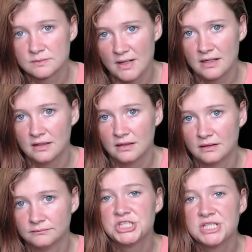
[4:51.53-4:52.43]
Smart.
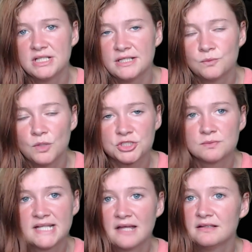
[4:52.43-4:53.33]
She watched some
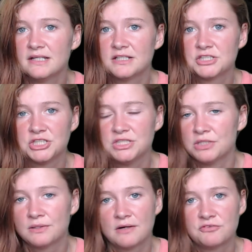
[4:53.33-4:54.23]
telly, she
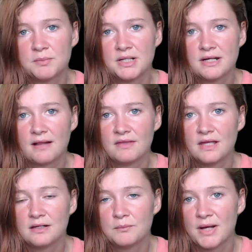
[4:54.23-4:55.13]
chilled out for a bit, and
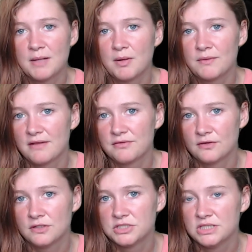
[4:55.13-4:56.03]
then by about
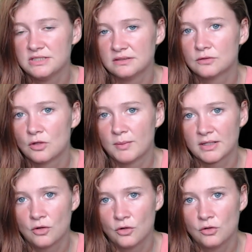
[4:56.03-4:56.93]
9.30 she did go
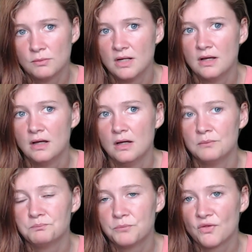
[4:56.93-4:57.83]
back home.
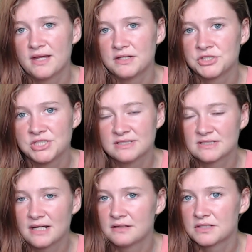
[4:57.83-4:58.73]
But then she
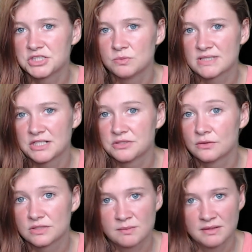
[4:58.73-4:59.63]
decided that she was actually
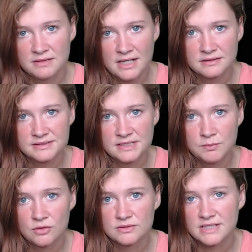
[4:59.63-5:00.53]
going to spend the night at the
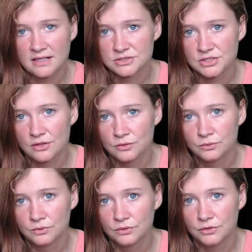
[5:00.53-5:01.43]
Seabolts, and
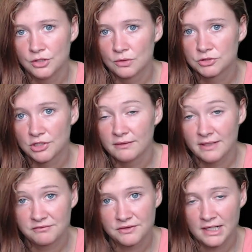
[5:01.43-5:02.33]
so, you know, shortly
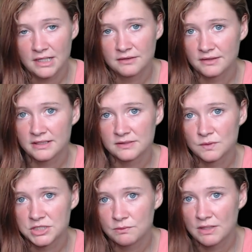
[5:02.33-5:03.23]
after that, that is
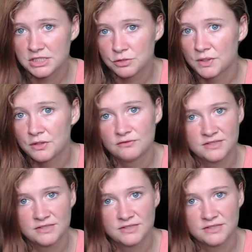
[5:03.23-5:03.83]
where she went. She went over